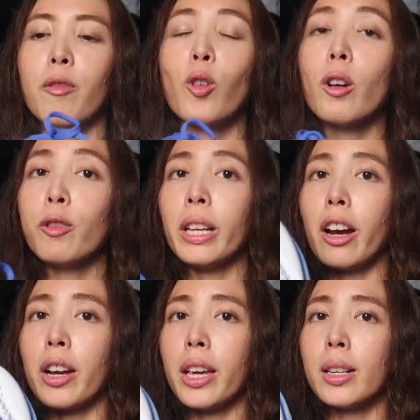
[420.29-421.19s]
And the forefoot
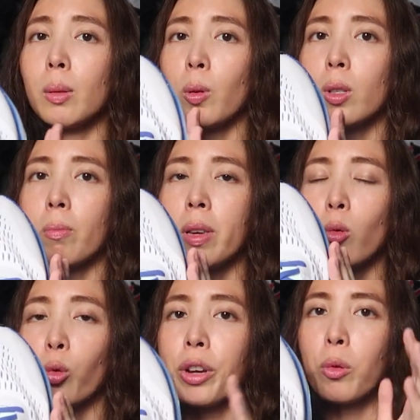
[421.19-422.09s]
area is supposed to
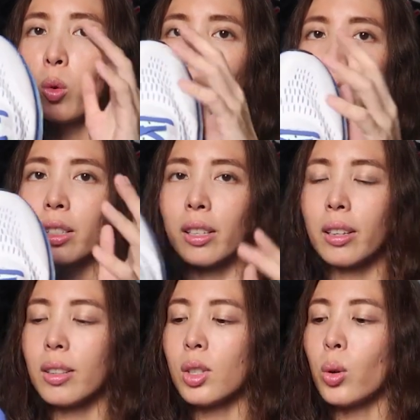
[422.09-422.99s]
be reworked
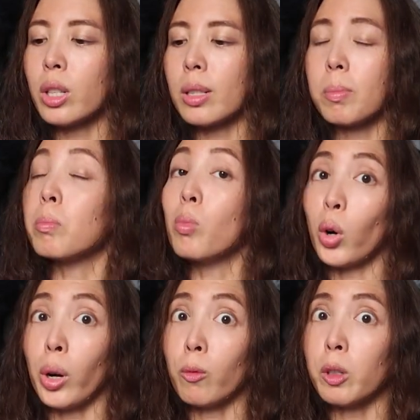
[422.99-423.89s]
so it's
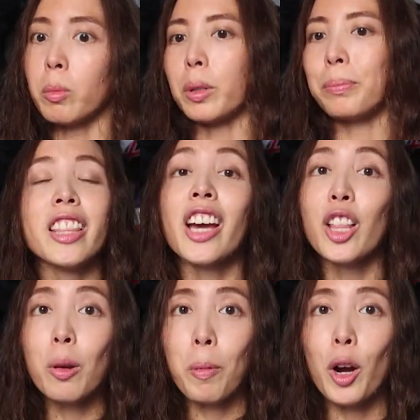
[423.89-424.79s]
more comfortable. The
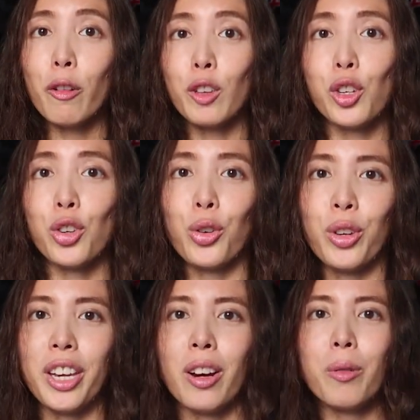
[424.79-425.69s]
other part of the
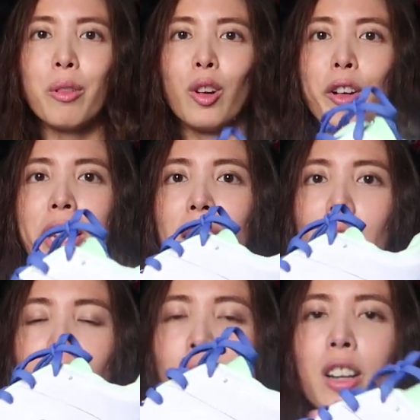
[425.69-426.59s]
shoe here, we've already
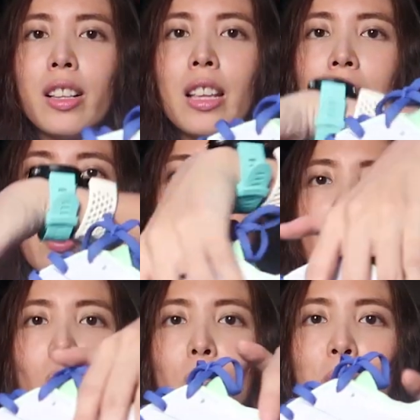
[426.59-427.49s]
covered
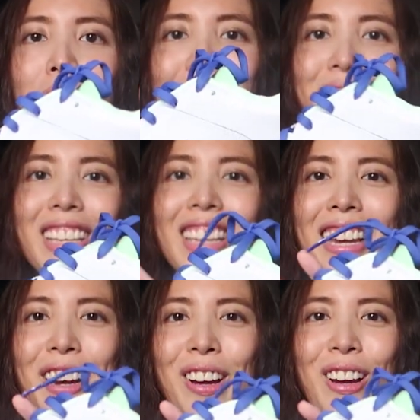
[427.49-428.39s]
all around
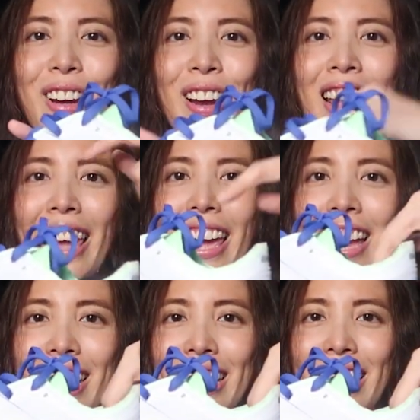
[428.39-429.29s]
here
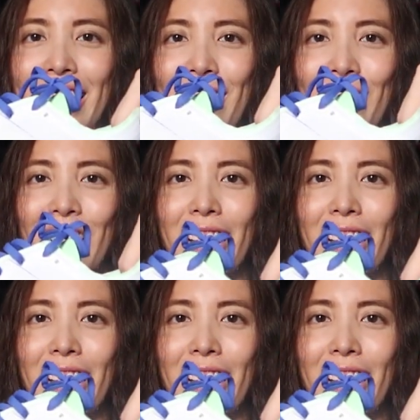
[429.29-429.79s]
and in here.